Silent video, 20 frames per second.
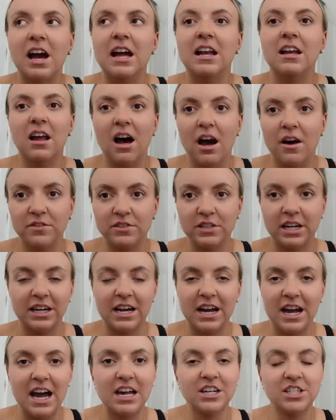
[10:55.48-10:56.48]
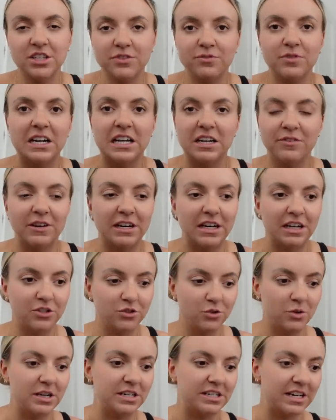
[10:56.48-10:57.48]
I loved, like I actually really, really
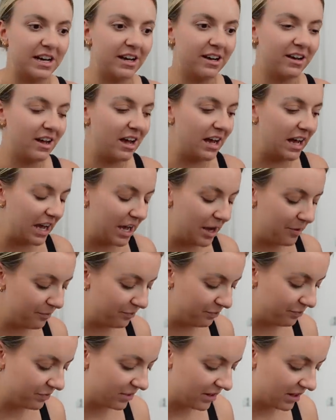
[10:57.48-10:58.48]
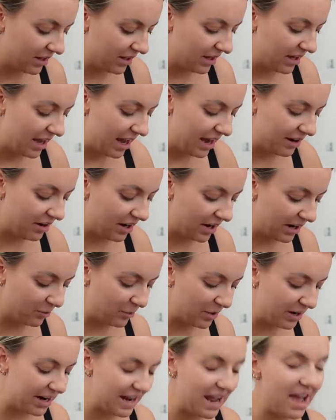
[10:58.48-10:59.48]
enjoyed it. Um, and I,
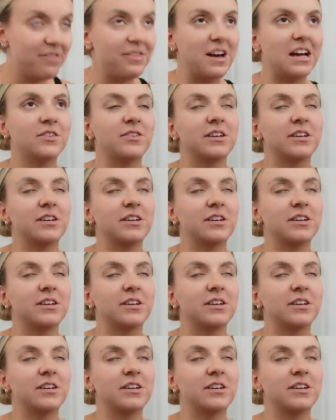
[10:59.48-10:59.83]
when I had that